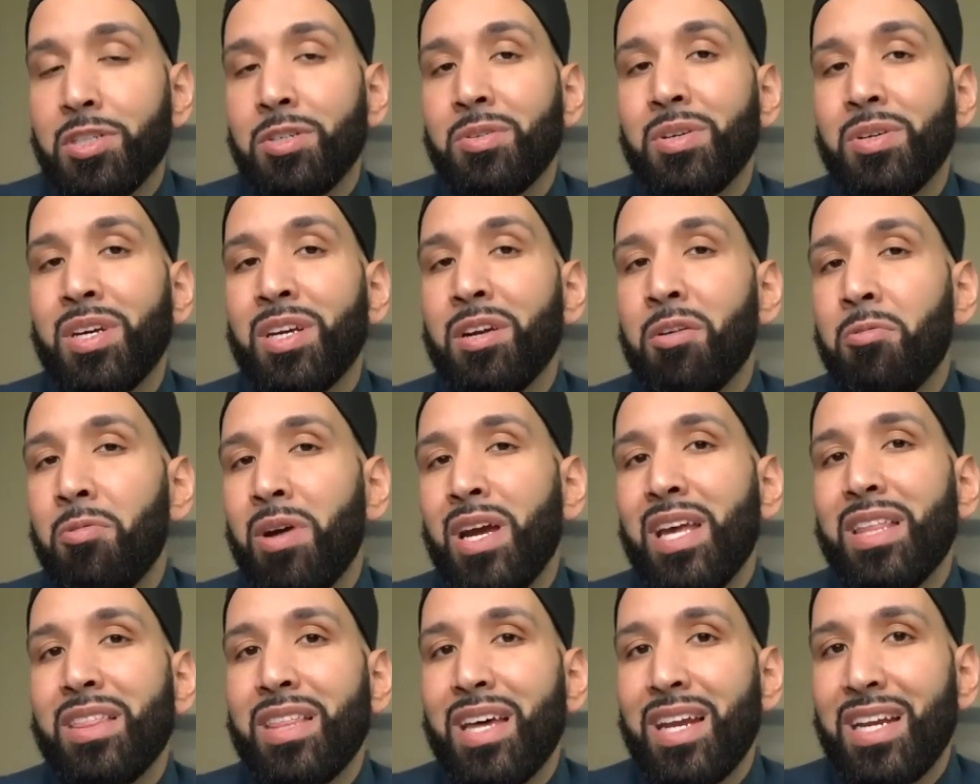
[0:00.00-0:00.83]
you in a
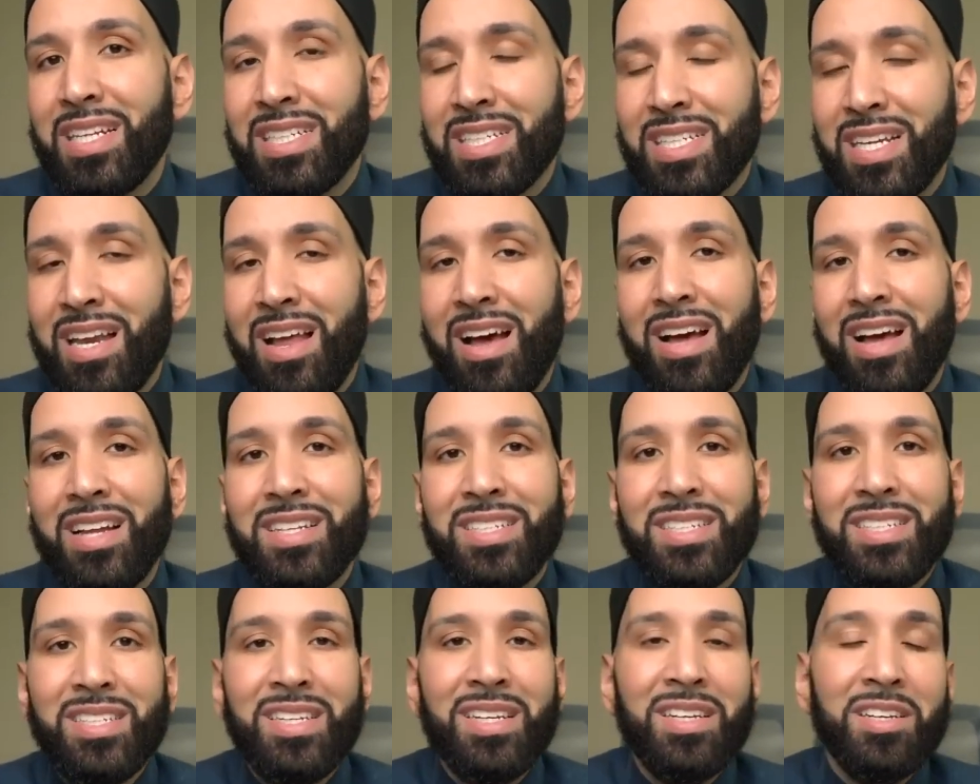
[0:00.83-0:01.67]
way that is
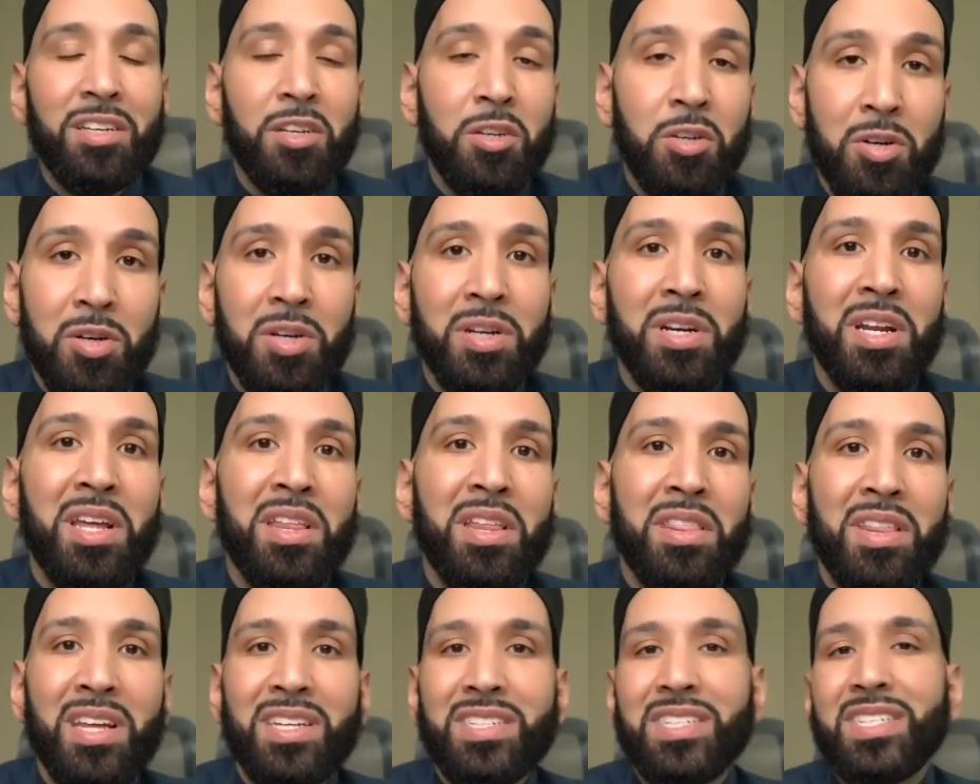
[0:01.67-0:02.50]
not good,
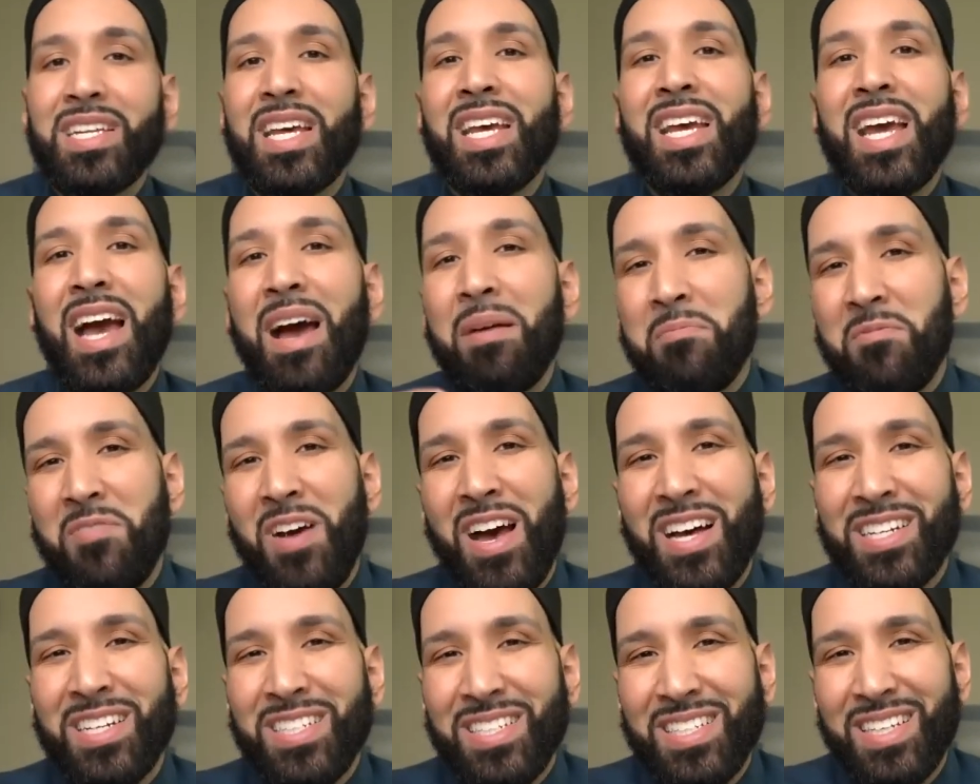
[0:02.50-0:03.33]
then say, I'm
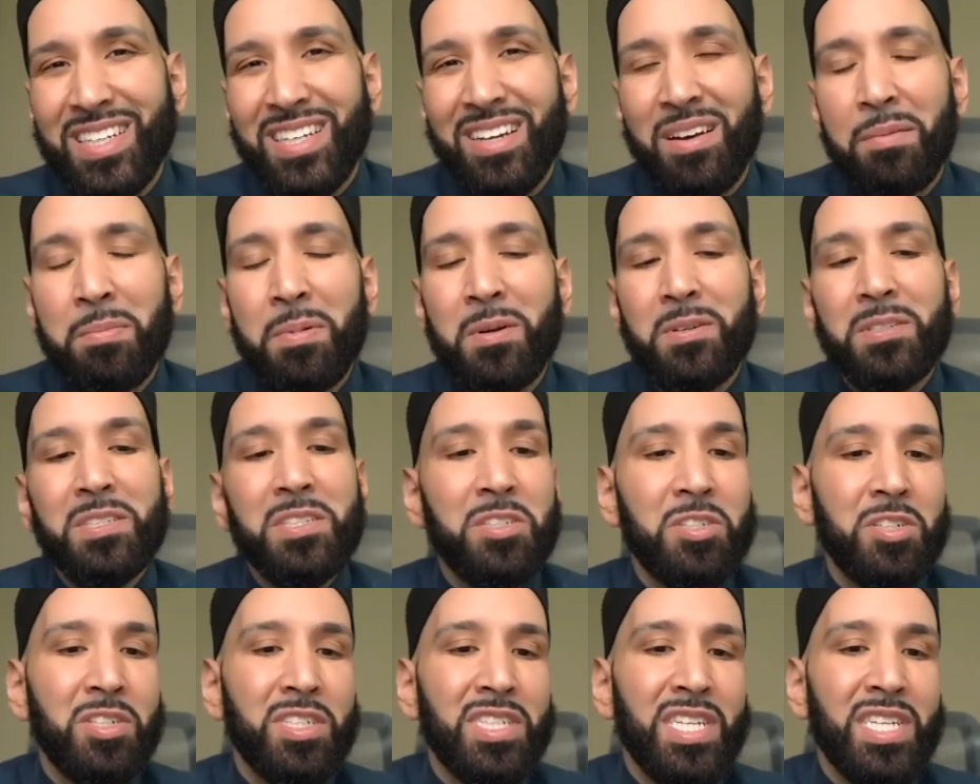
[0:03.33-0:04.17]
fasting. A person
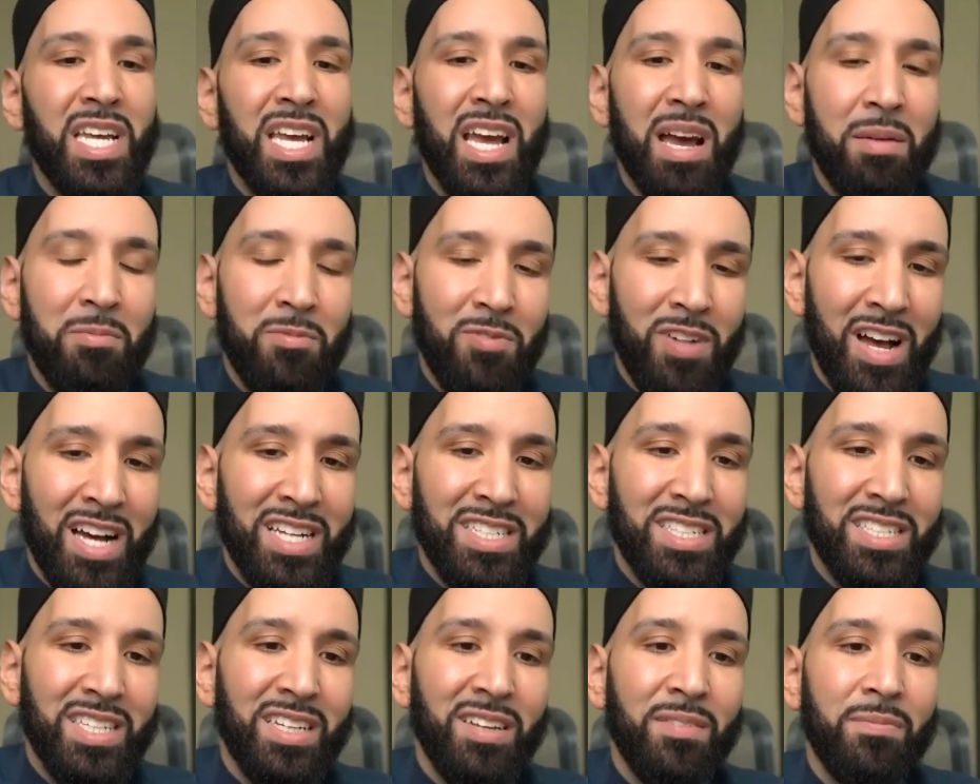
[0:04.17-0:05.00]
should say, I'm
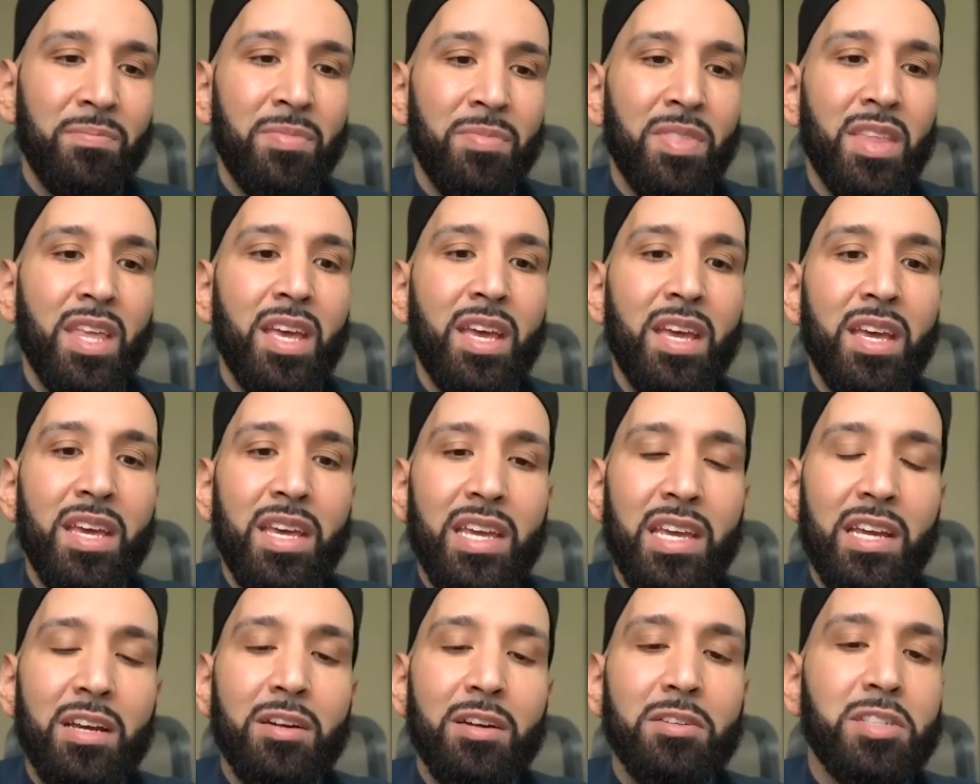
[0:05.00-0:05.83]
fasting.
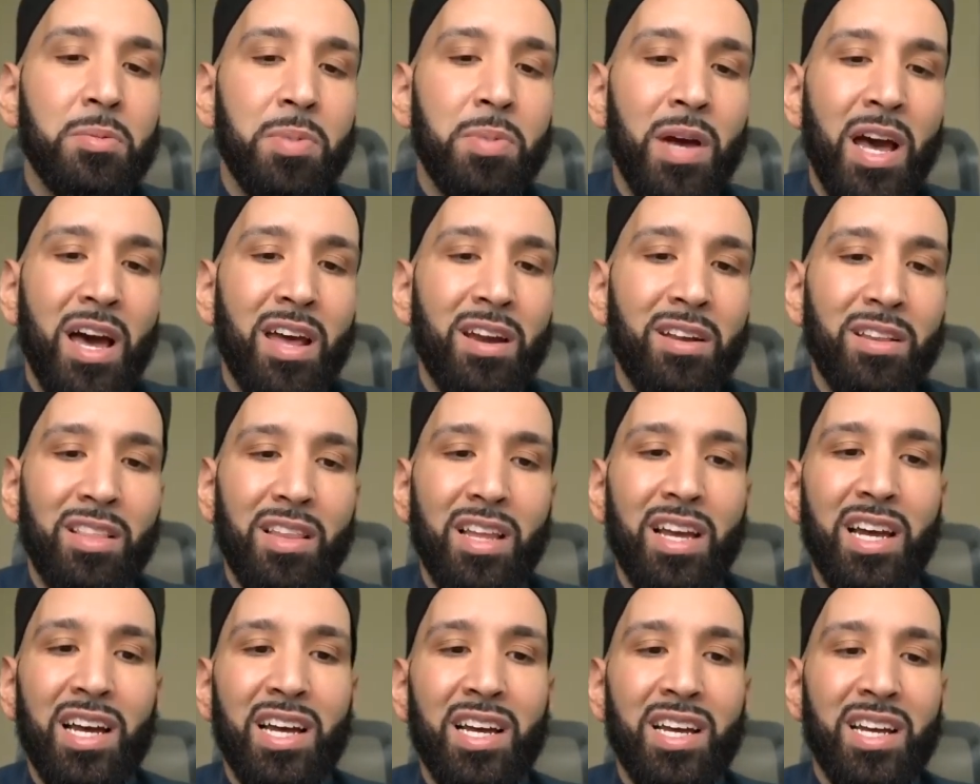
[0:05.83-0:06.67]
Here,
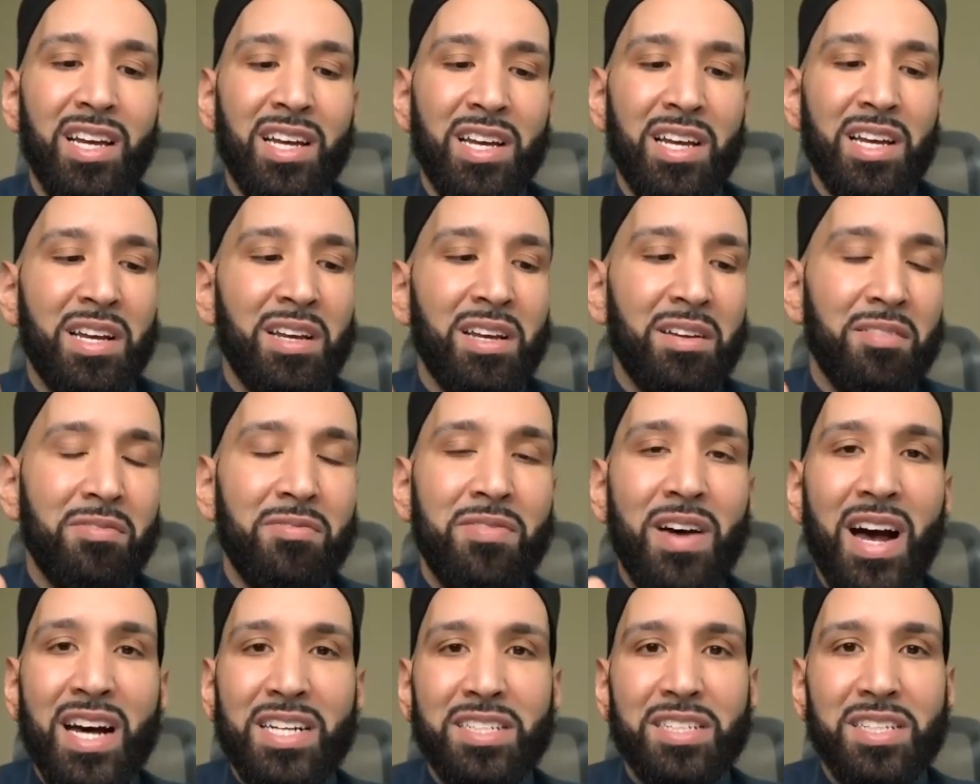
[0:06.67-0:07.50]
subhanAllah,
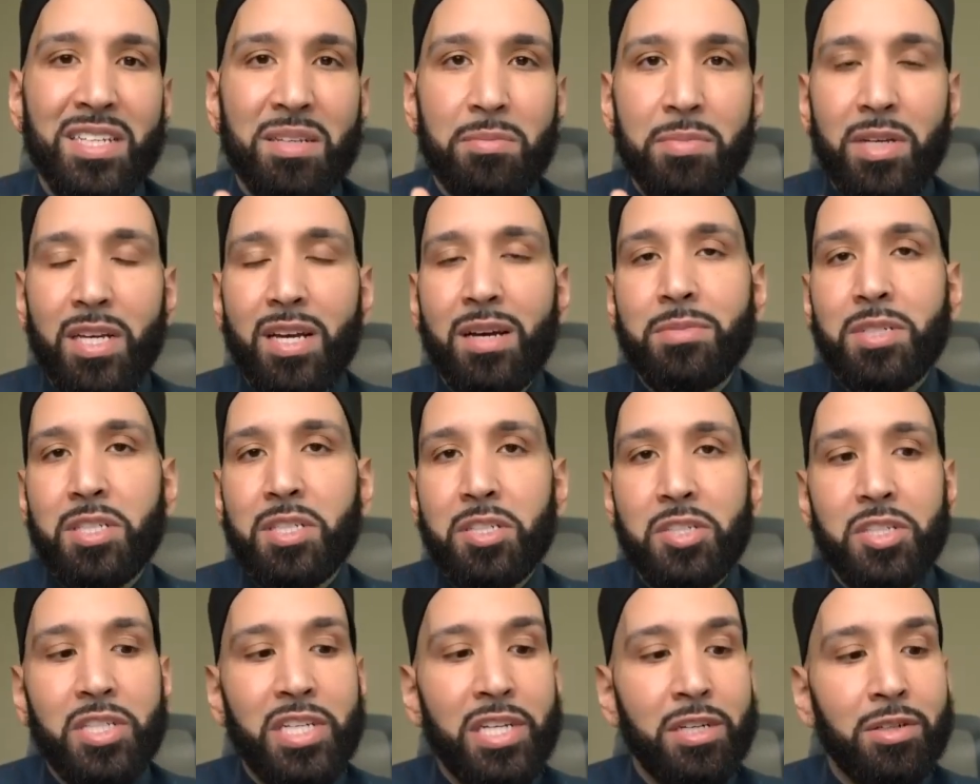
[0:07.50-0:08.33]
fasting becomes a
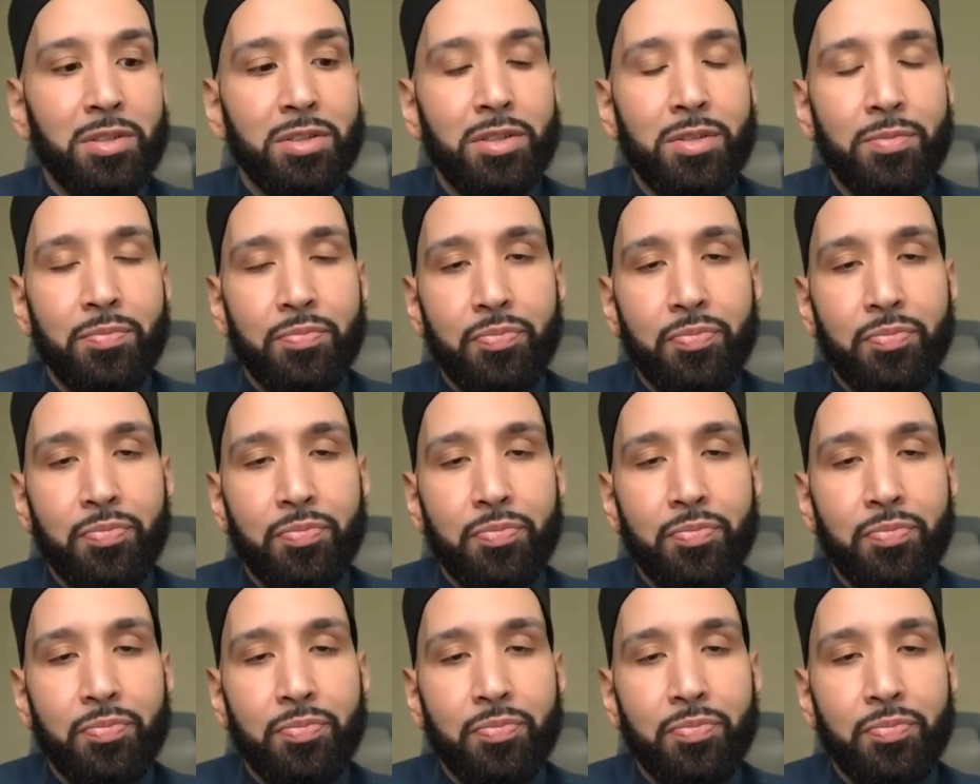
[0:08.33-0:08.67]
shield